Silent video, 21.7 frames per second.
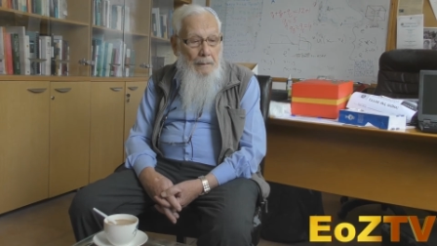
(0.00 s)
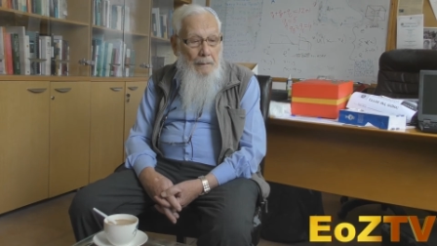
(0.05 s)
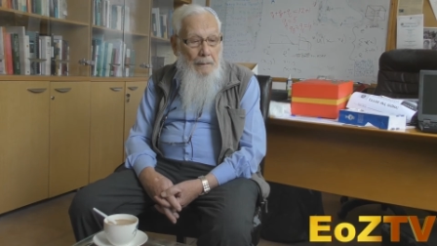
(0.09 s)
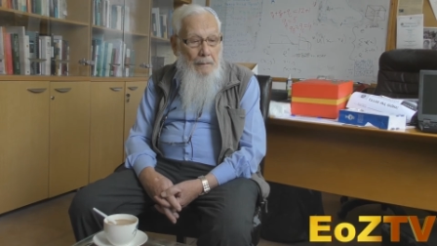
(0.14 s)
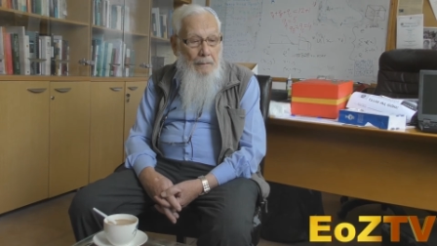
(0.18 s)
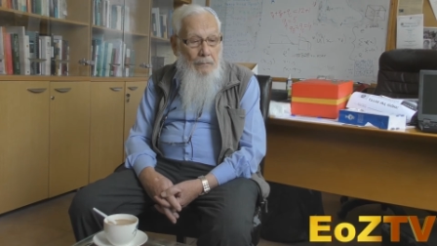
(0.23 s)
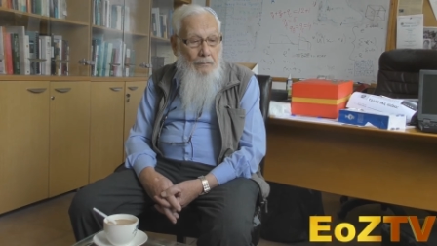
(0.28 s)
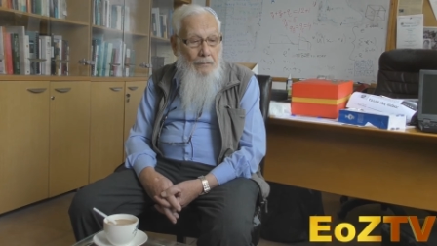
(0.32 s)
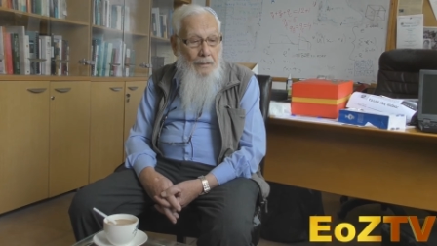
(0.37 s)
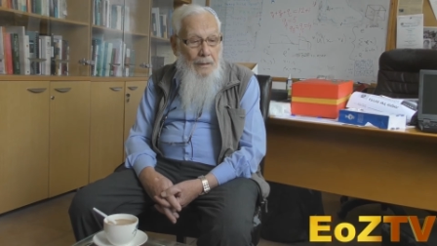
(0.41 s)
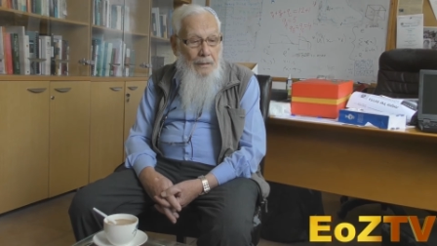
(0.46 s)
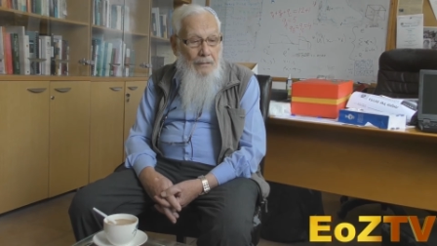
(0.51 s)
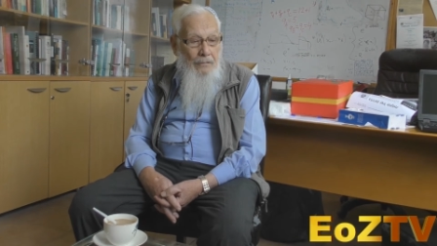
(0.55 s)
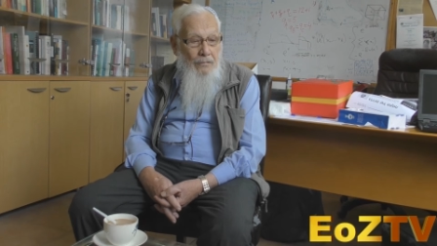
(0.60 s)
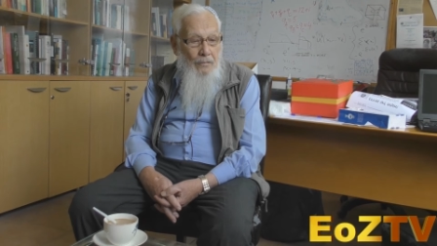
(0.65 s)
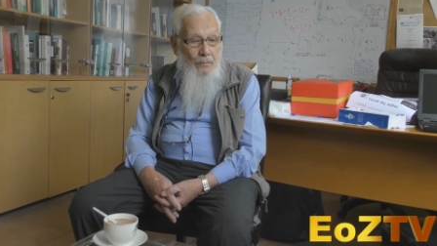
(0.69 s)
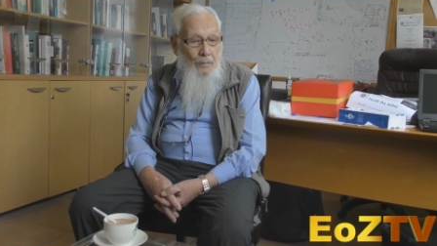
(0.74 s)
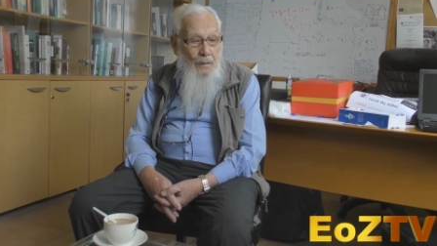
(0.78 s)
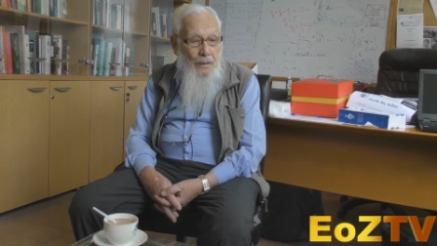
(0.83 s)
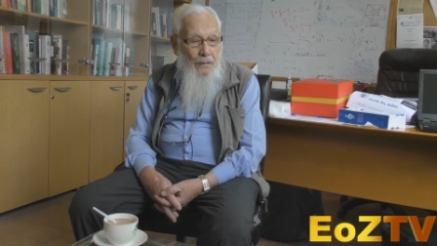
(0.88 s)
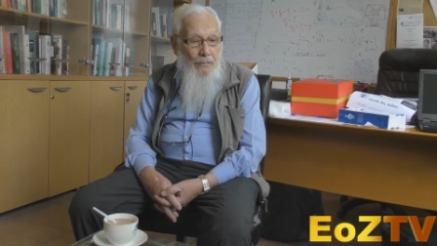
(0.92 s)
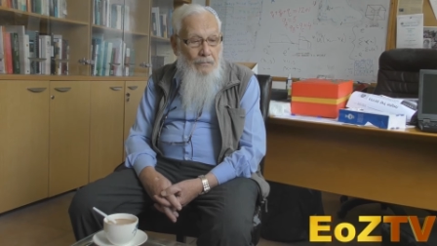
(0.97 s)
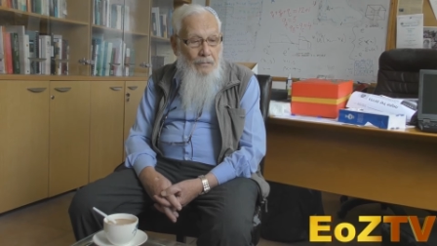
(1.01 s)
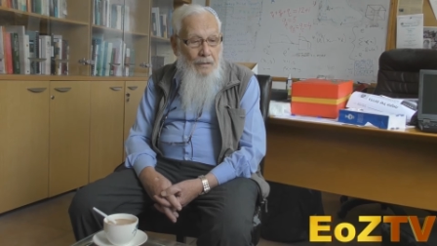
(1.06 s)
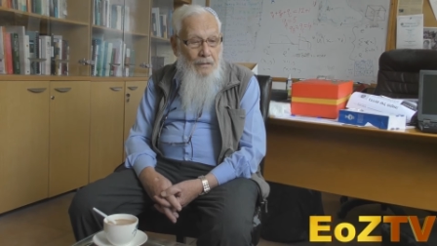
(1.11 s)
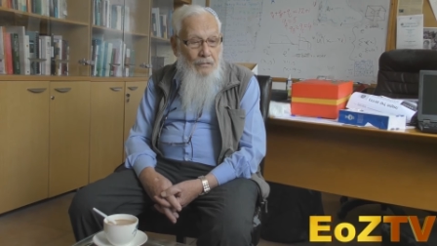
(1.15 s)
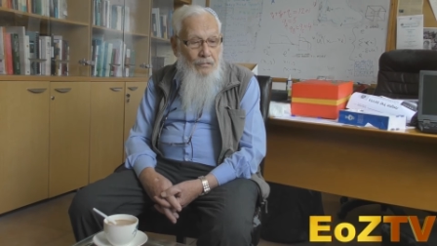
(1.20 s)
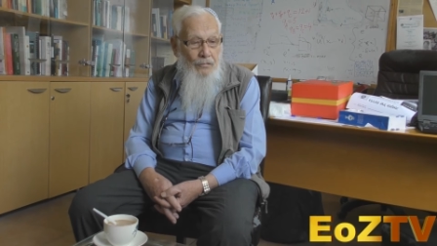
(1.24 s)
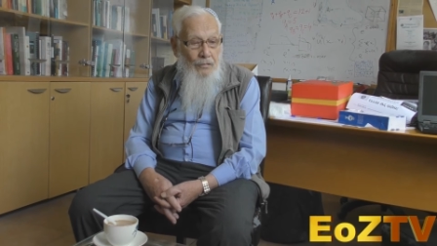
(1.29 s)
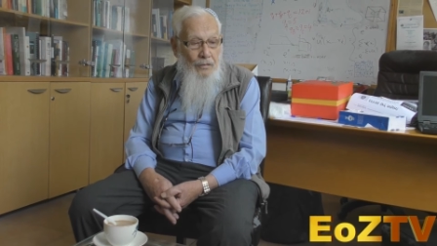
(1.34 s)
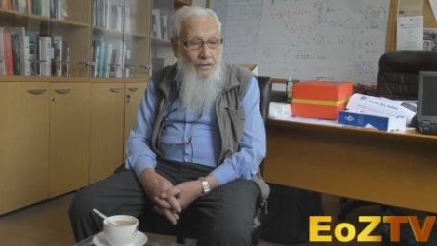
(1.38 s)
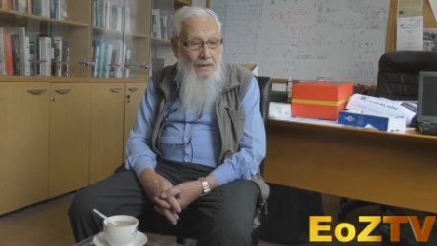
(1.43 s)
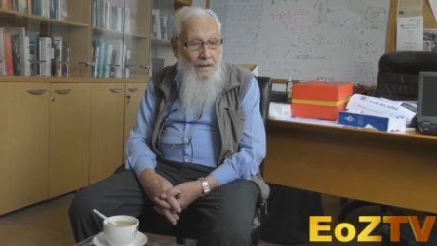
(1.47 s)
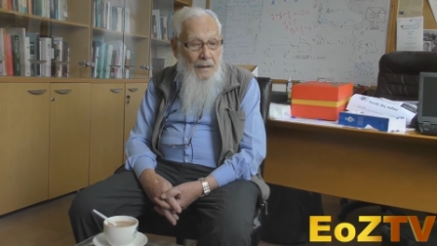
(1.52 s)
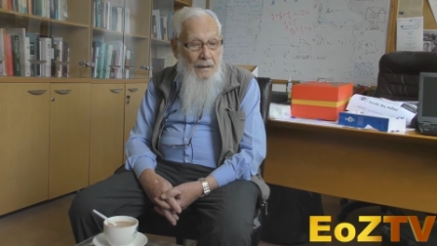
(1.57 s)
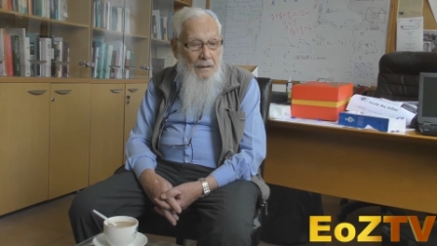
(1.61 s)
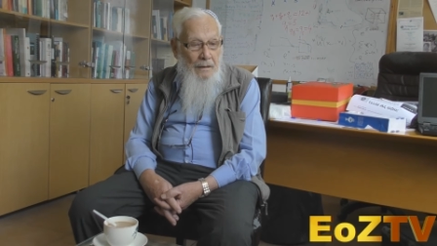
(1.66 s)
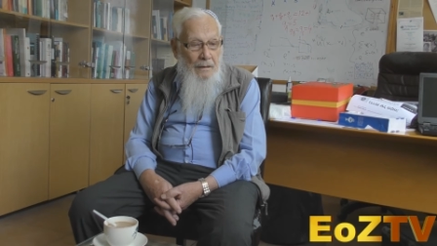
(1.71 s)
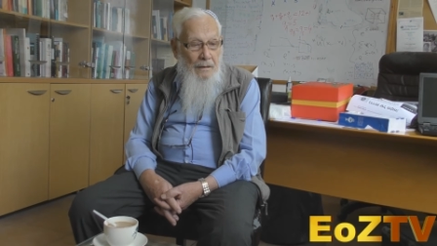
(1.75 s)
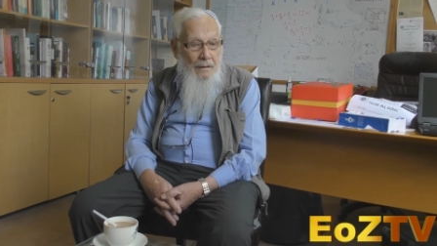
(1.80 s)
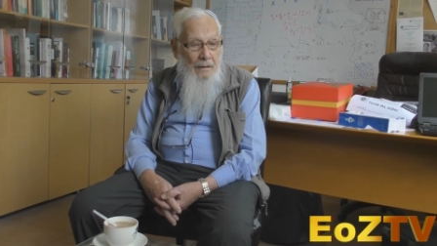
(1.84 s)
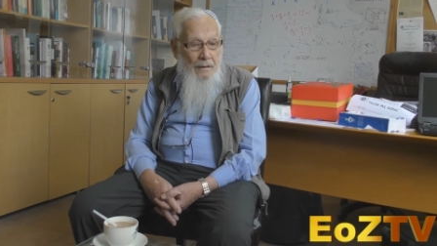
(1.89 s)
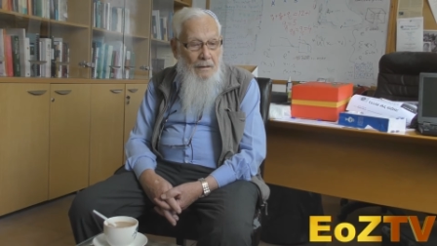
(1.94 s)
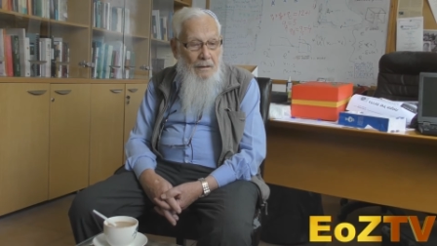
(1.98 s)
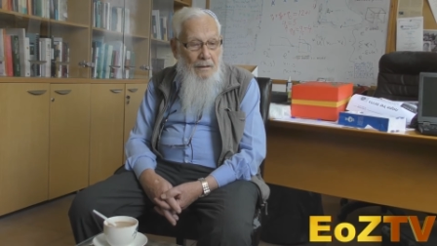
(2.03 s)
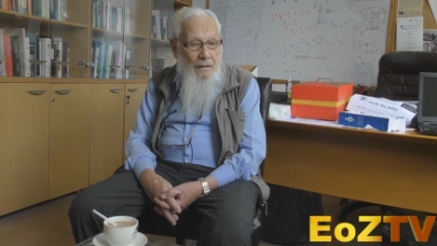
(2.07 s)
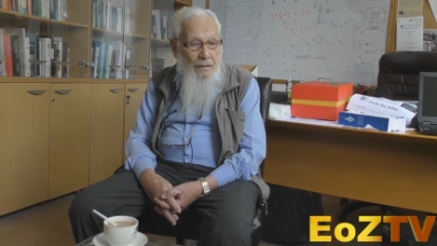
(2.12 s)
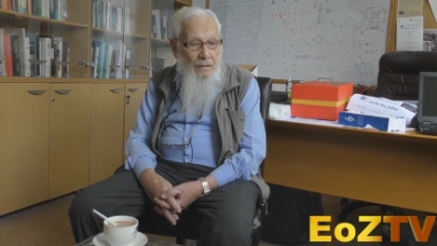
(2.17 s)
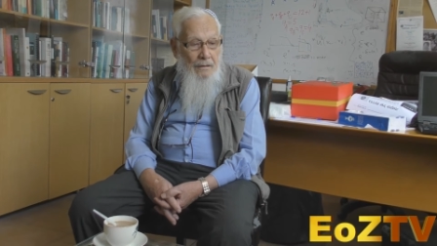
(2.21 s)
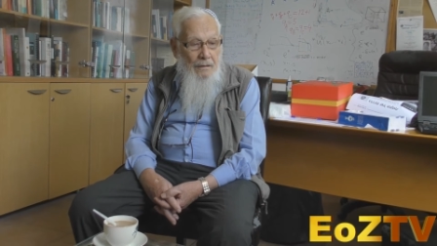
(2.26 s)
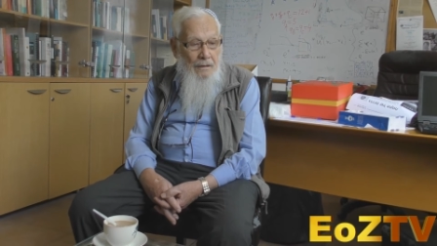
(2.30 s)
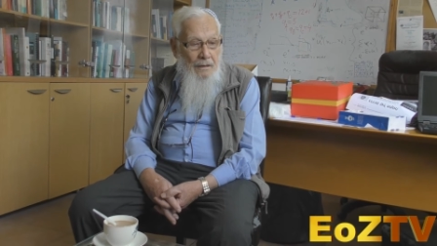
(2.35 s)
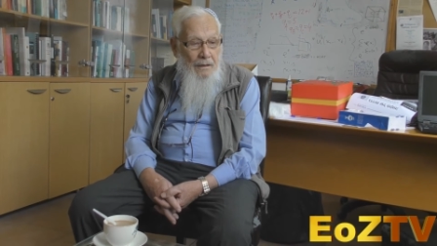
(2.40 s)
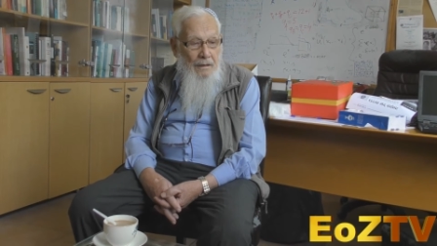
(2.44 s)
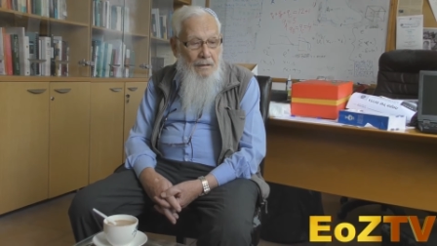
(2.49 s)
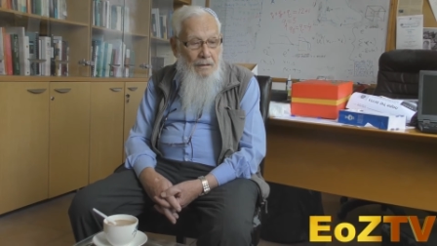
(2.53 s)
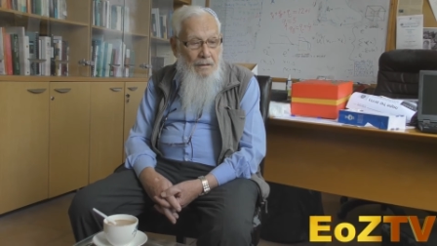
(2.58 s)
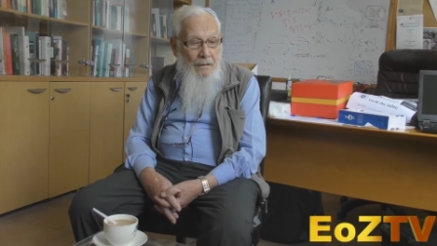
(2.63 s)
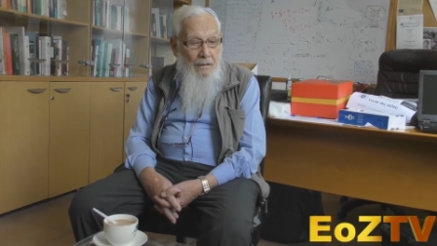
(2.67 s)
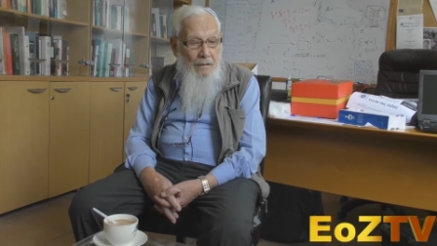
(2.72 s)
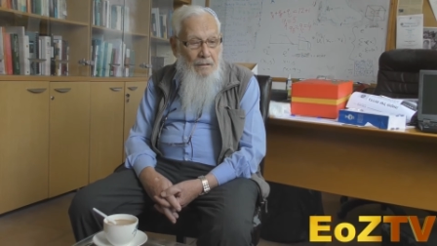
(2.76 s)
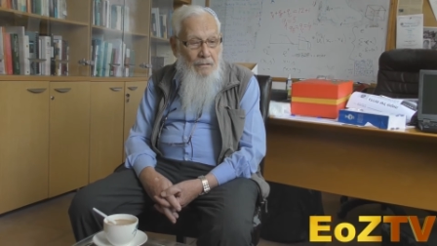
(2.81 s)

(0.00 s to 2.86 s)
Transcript: you ask about rationality, I think